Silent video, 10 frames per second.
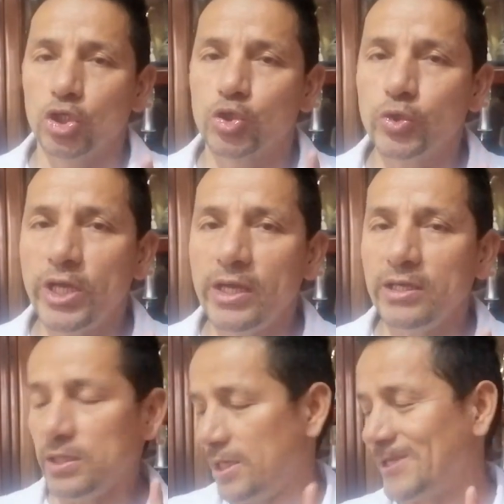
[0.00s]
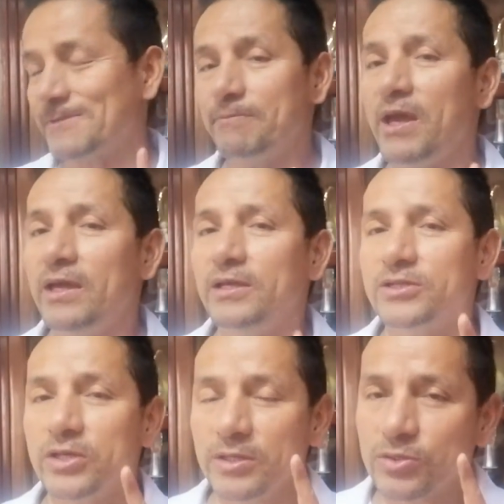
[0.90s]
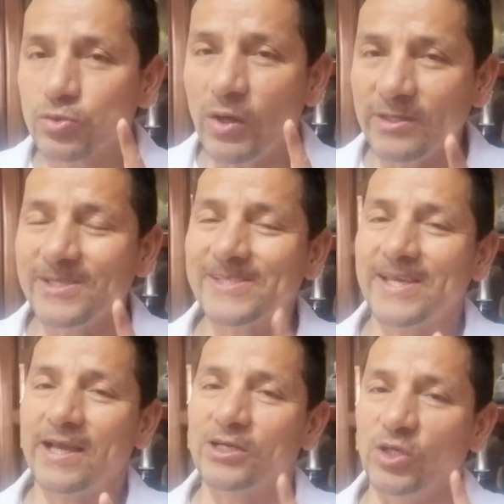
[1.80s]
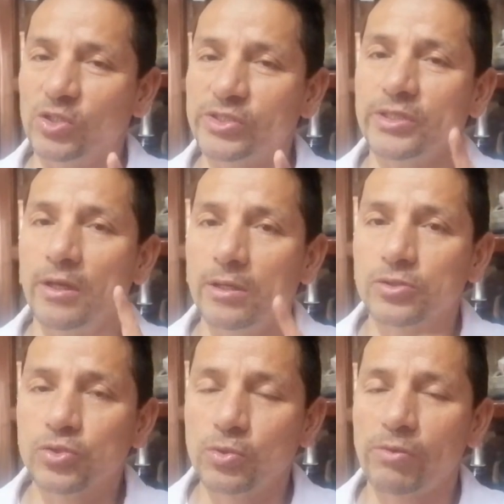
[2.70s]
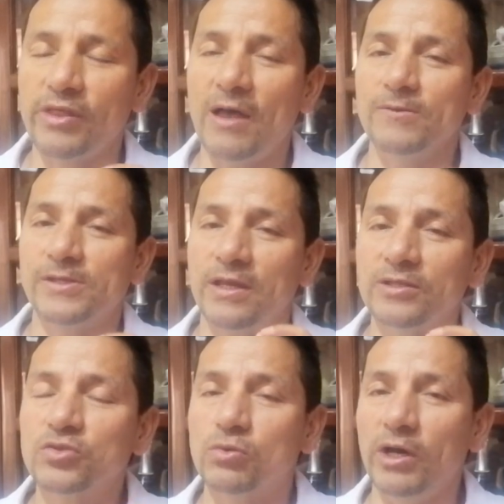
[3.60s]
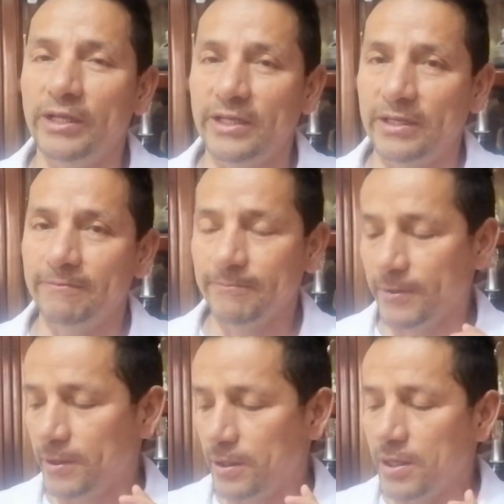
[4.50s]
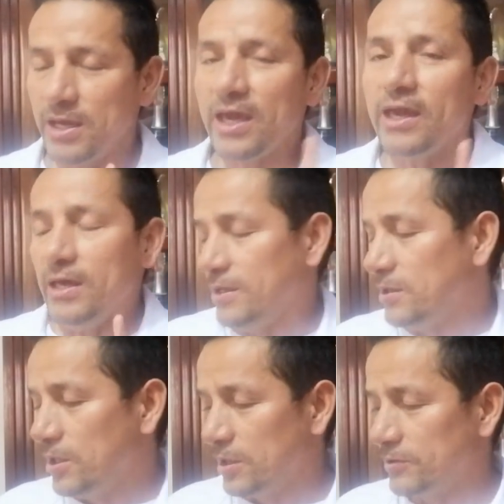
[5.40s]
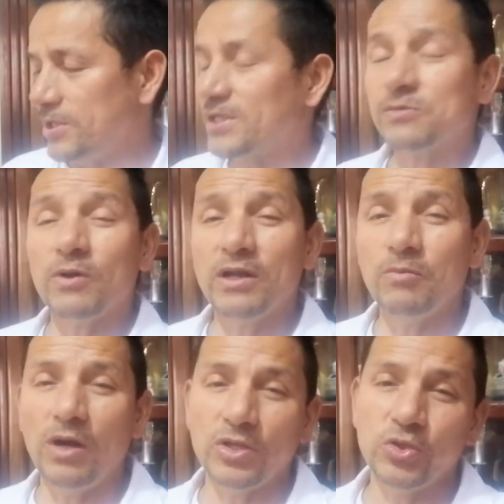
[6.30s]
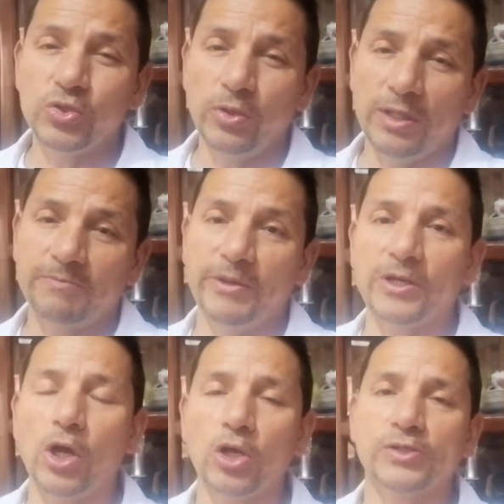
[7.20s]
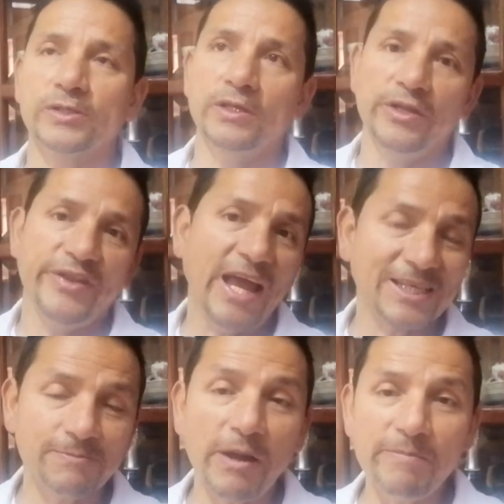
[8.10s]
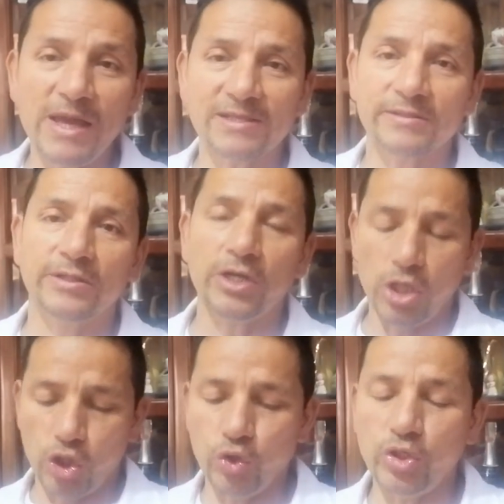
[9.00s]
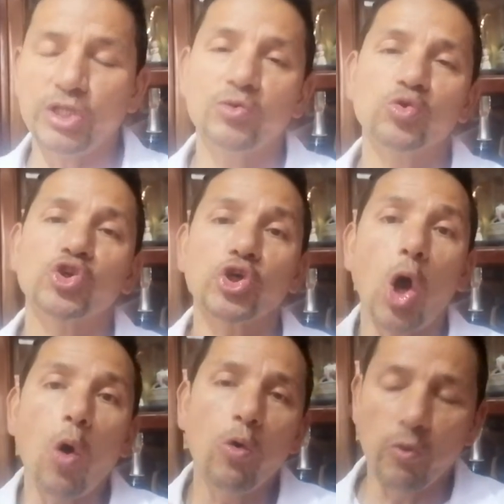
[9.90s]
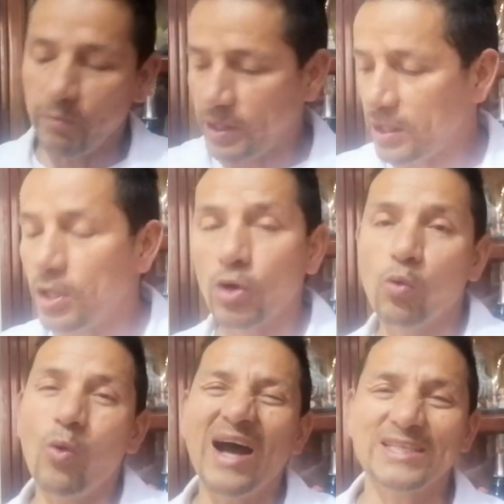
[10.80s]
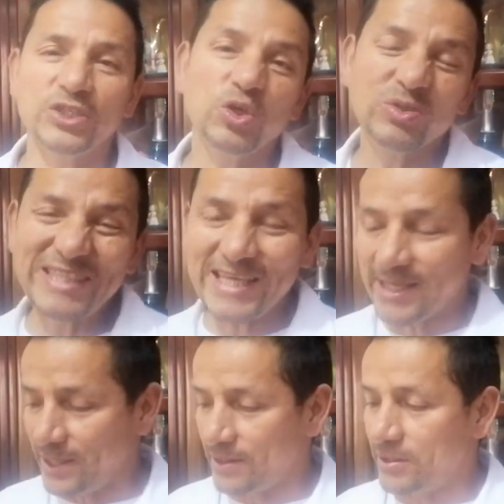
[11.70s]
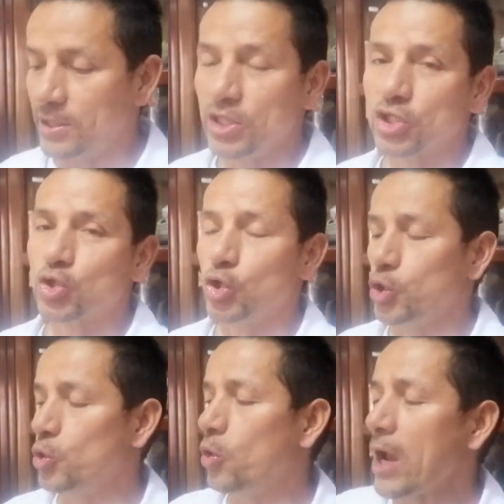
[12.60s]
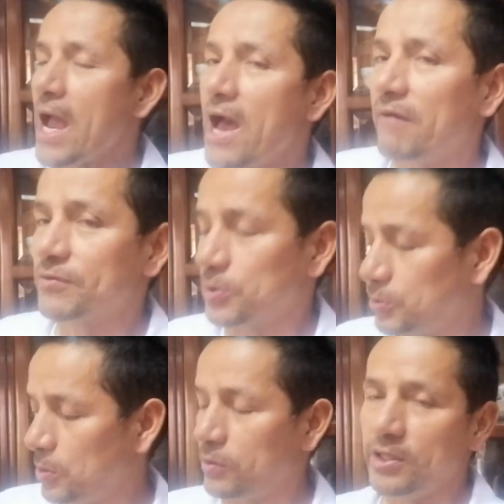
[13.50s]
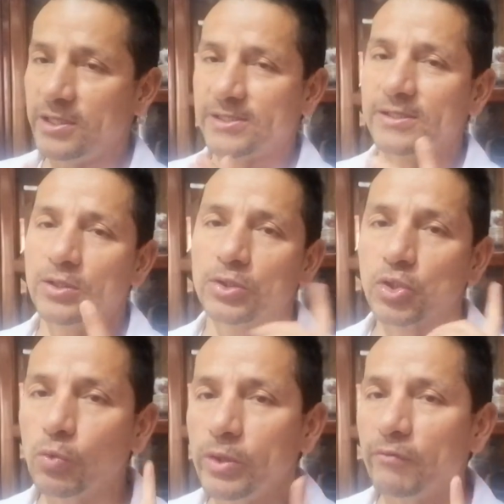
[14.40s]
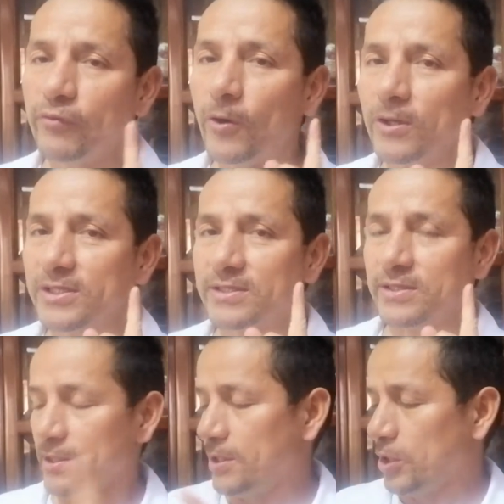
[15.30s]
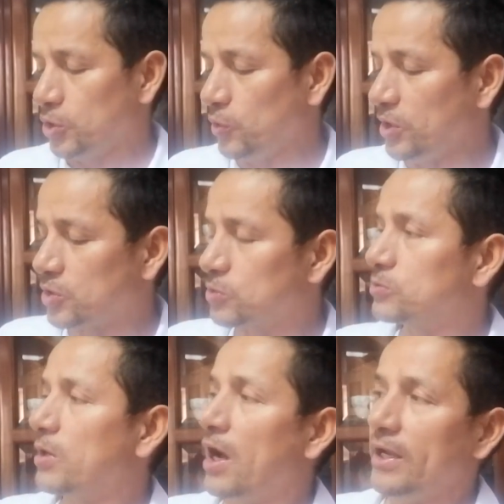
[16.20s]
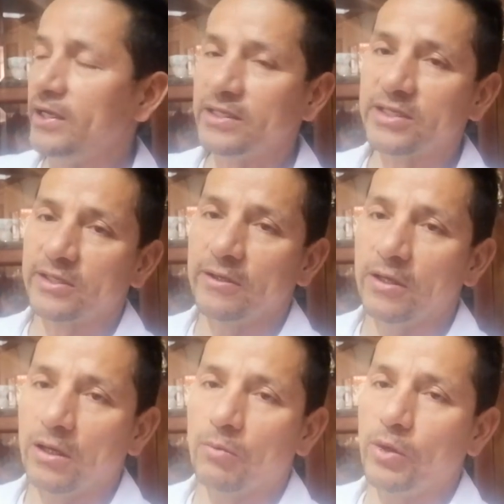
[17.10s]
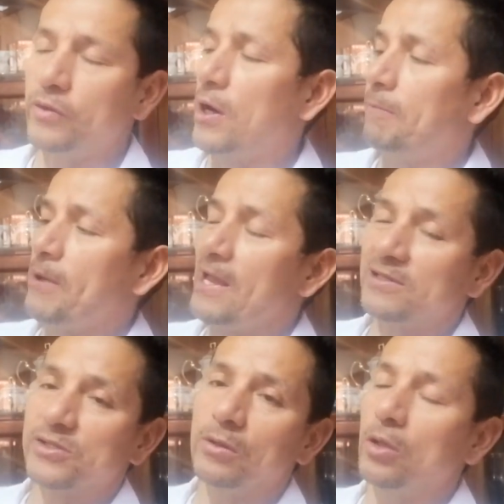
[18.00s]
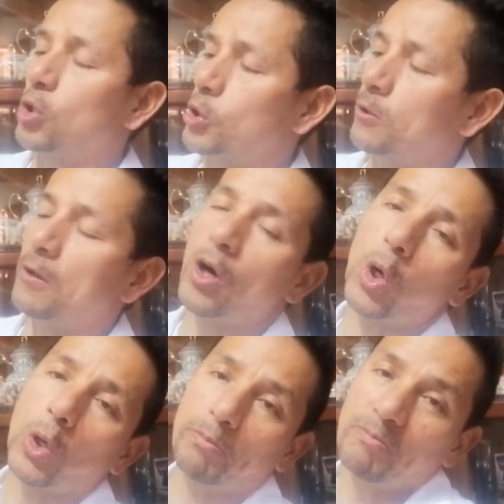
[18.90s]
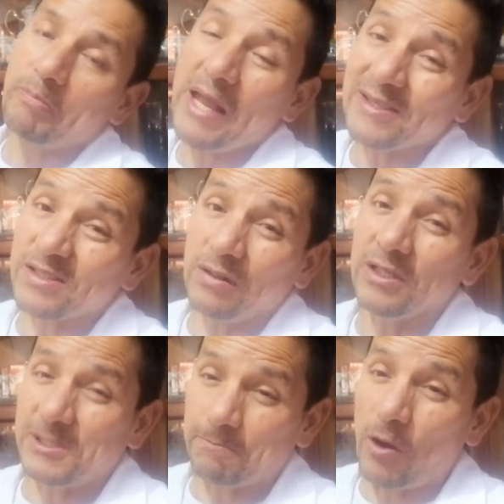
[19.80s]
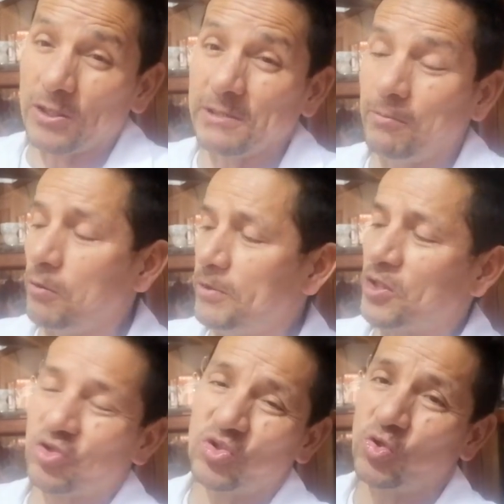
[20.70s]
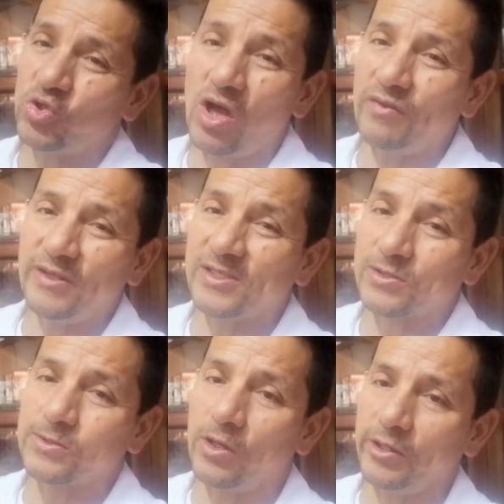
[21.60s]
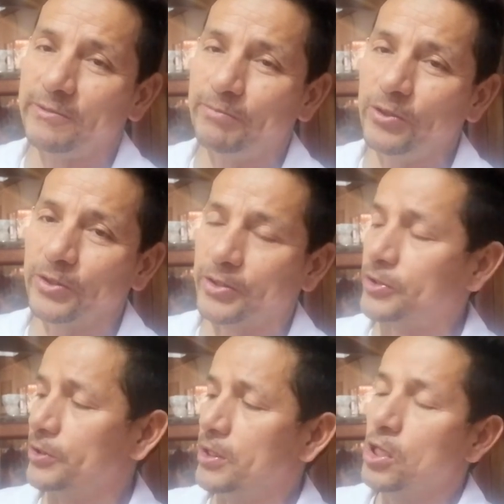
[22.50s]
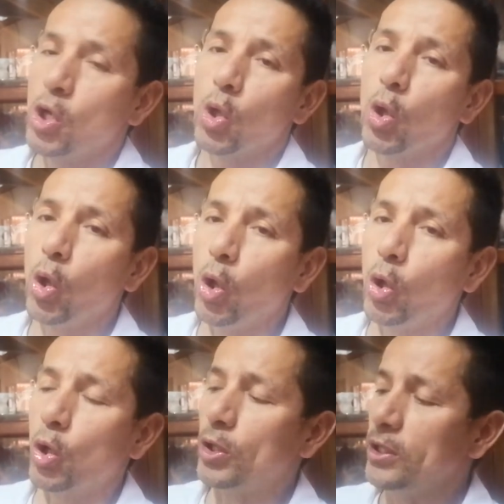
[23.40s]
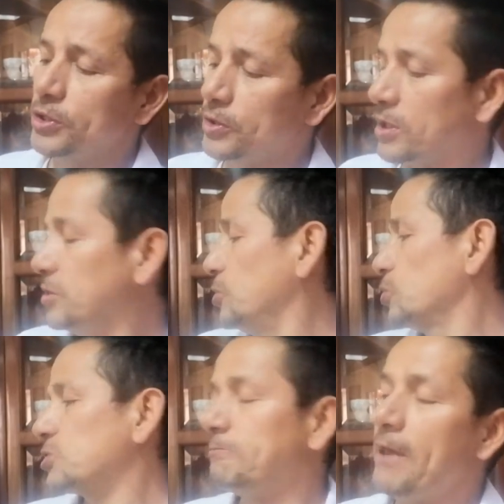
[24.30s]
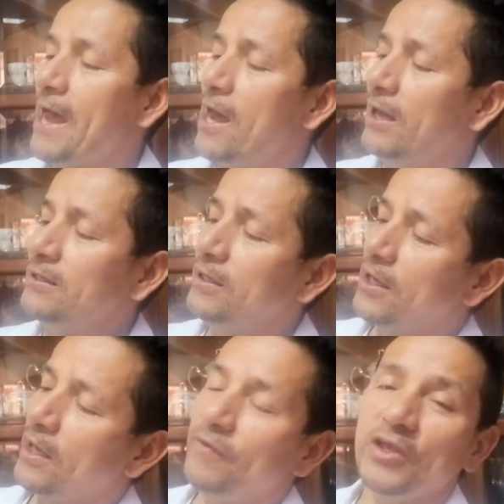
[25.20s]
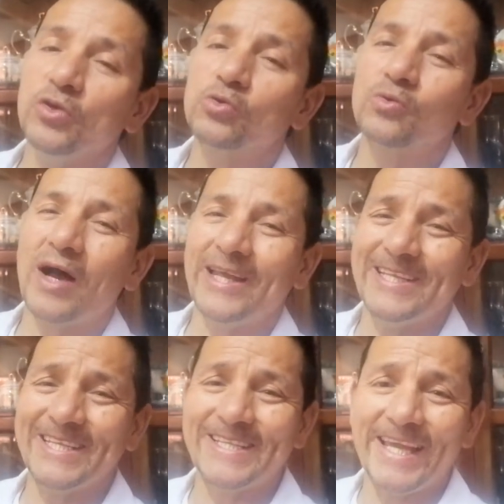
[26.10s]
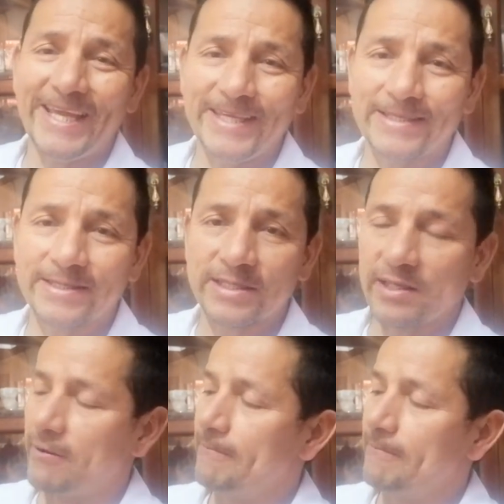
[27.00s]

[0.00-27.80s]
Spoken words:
today is May 22nd, 2020, and this is what I want you to do it, because next bimester you need to show me what you did. So you have to do this. So first you need to write with a pencil, or pencil is possible because you don't destroy the book, or you can use pen and then you write the date.